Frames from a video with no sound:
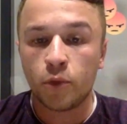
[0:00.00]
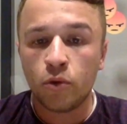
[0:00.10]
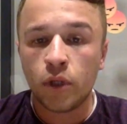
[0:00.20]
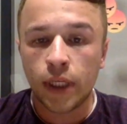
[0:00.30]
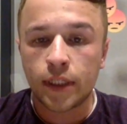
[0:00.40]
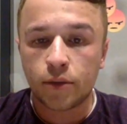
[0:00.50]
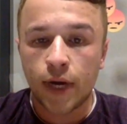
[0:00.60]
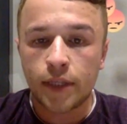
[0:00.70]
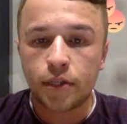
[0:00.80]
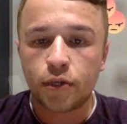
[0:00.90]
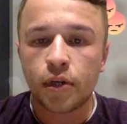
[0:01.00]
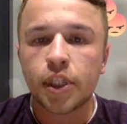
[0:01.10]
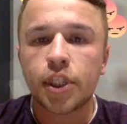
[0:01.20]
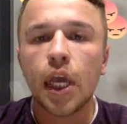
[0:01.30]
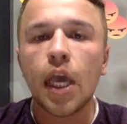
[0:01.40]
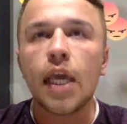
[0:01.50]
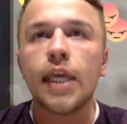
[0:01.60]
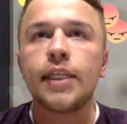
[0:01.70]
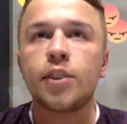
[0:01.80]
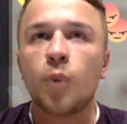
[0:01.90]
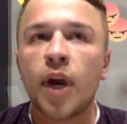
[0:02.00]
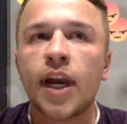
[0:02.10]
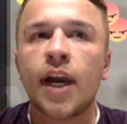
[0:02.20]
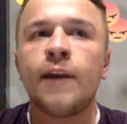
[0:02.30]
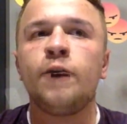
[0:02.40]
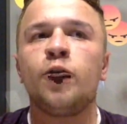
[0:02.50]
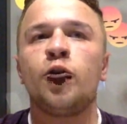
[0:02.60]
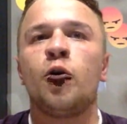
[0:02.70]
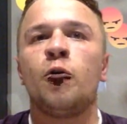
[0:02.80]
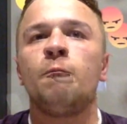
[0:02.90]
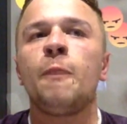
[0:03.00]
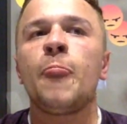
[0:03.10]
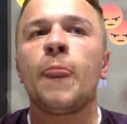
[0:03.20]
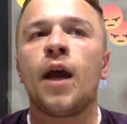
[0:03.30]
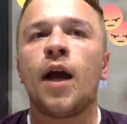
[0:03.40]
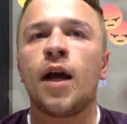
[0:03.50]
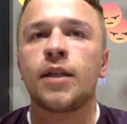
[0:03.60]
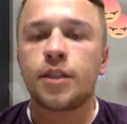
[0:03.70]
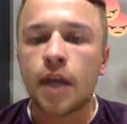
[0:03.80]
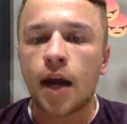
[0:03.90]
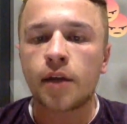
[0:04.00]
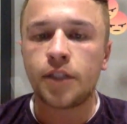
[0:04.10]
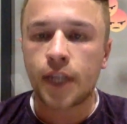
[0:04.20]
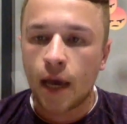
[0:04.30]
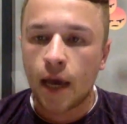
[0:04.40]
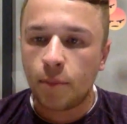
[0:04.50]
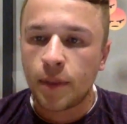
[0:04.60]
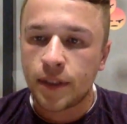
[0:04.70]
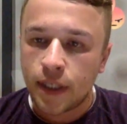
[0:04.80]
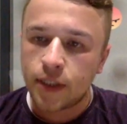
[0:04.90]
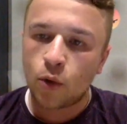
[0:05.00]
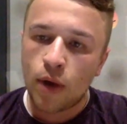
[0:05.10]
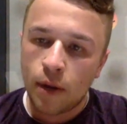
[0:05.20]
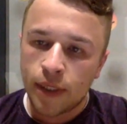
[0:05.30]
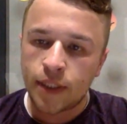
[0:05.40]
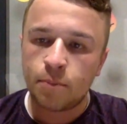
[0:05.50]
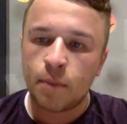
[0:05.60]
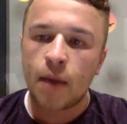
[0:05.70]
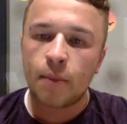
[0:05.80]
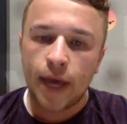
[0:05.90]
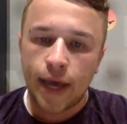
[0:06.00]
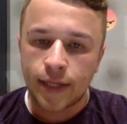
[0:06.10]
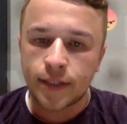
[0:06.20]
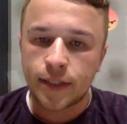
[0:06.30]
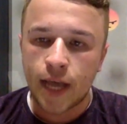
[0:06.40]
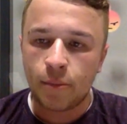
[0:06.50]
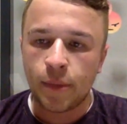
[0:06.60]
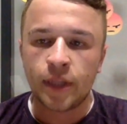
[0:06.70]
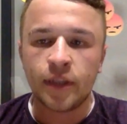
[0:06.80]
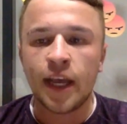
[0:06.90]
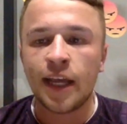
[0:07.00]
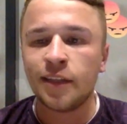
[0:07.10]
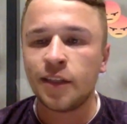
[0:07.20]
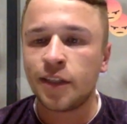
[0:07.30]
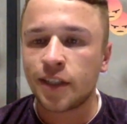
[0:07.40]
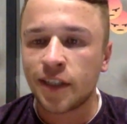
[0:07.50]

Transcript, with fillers: Google X-ray search is when I, you know, uh, start typing these queries by my hands, I mean. And, yeah.